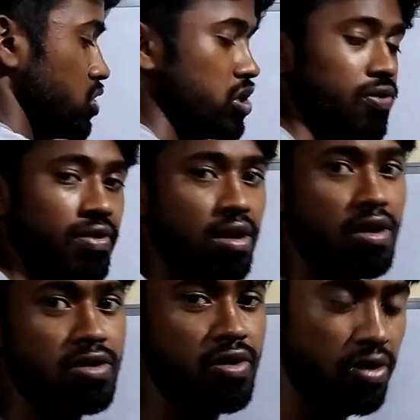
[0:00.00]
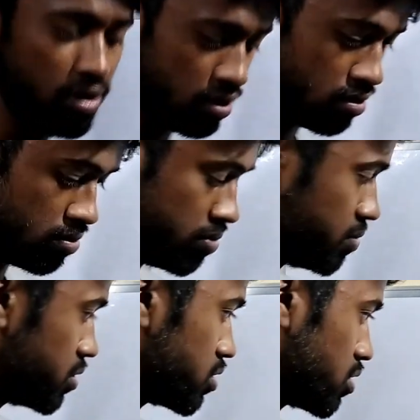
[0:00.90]
She will not call you.
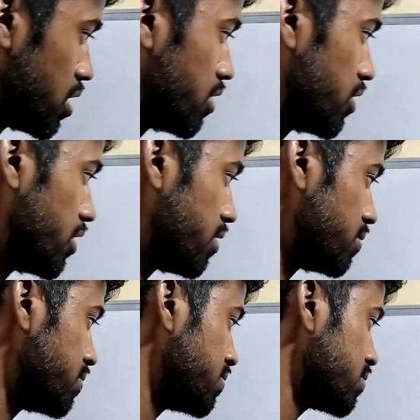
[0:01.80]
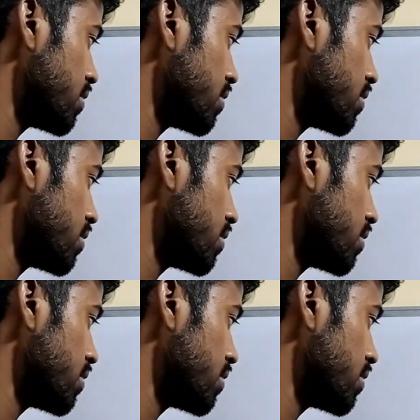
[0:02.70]
So now here,